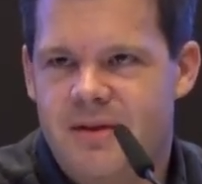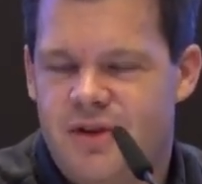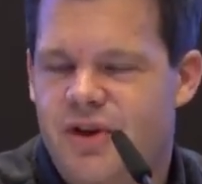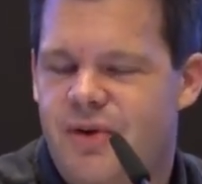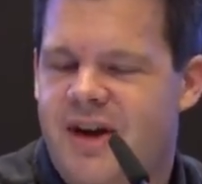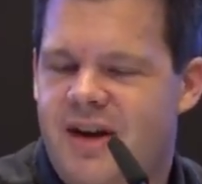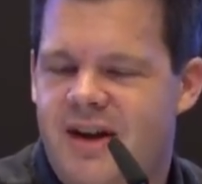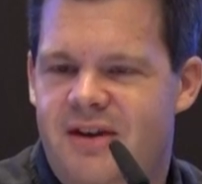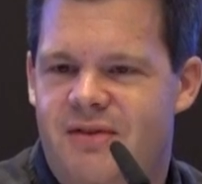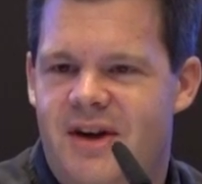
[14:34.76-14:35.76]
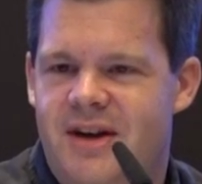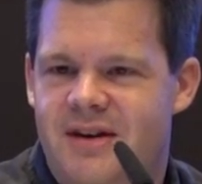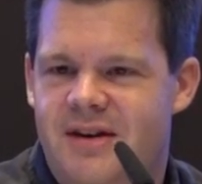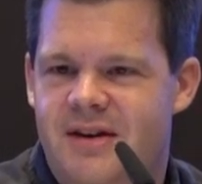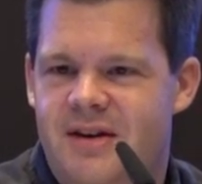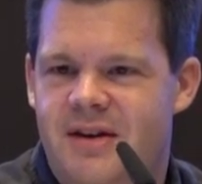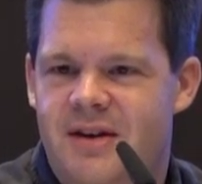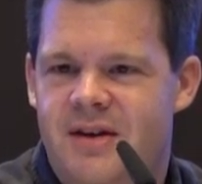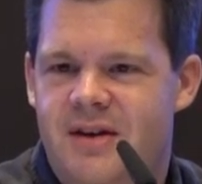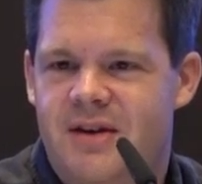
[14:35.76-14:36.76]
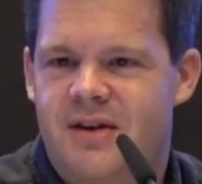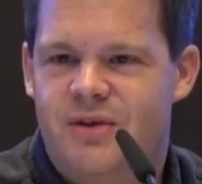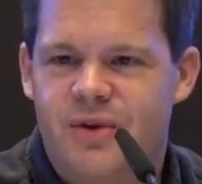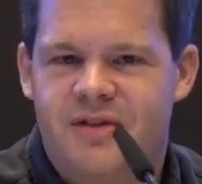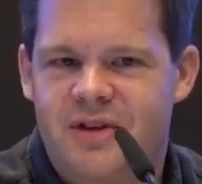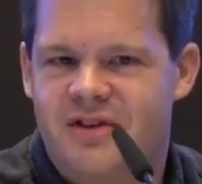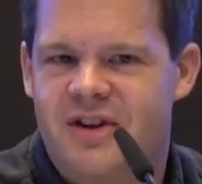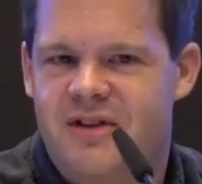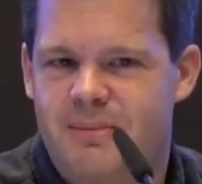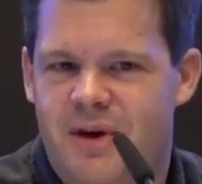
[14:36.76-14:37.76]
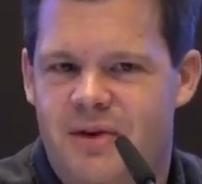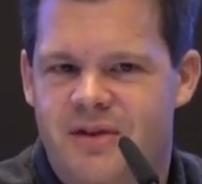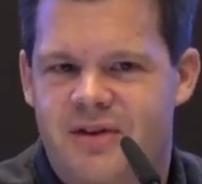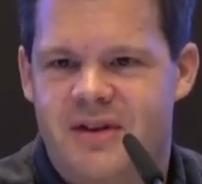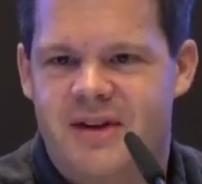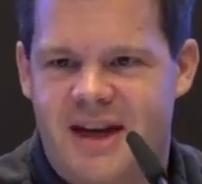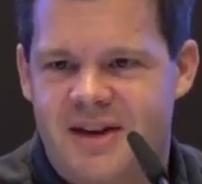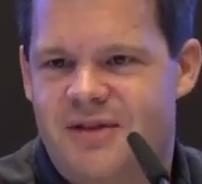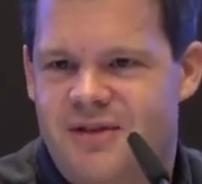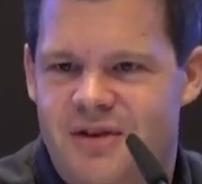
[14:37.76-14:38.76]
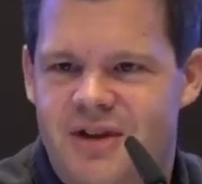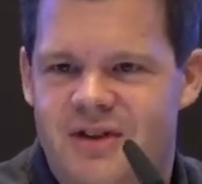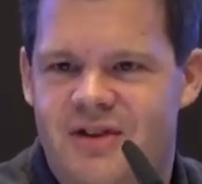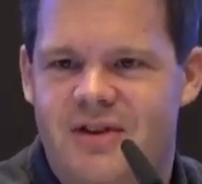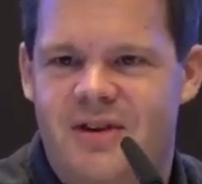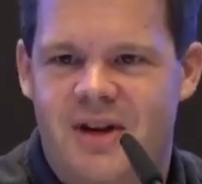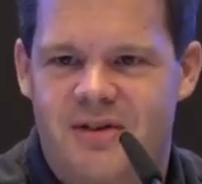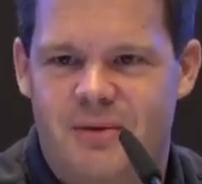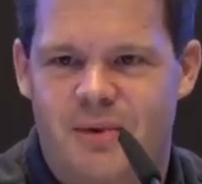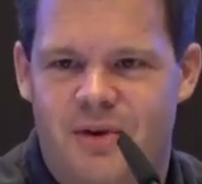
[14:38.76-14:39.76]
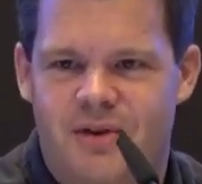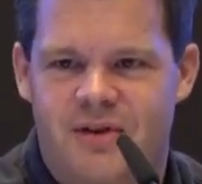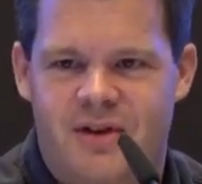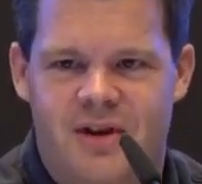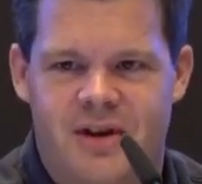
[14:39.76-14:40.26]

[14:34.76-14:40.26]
secure enclave, right? So it's not just about data storage; it's about